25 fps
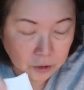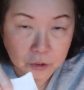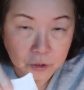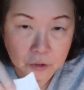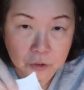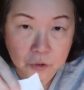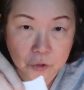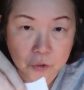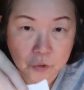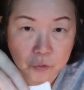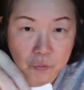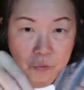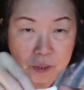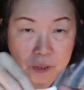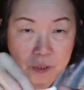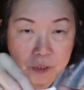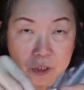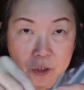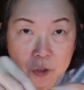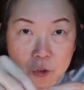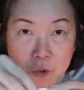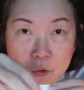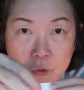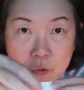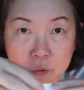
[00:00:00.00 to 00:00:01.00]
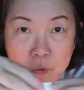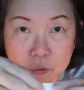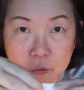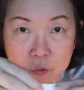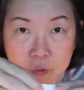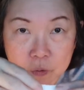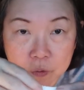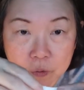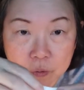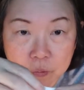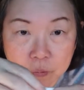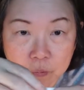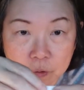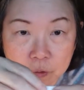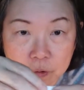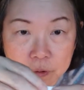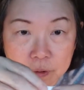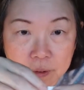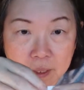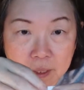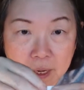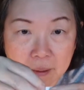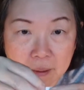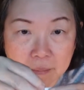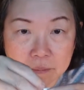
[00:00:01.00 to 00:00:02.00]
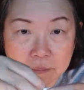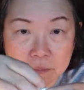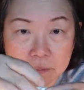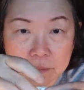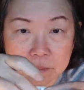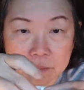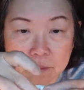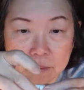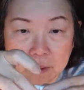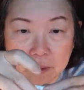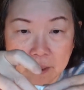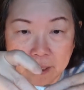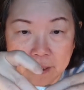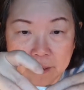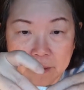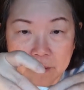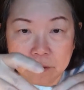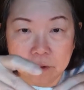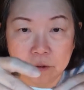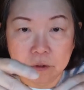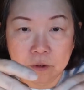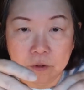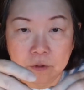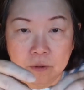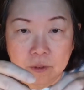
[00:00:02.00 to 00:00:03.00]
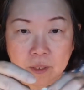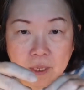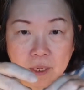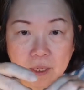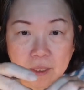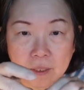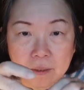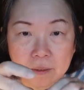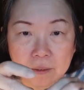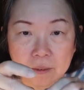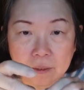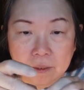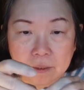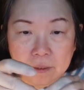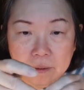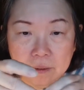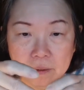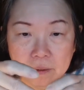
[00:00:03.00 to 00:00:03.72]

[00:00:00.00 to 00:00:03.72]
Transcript: you need to put them like together,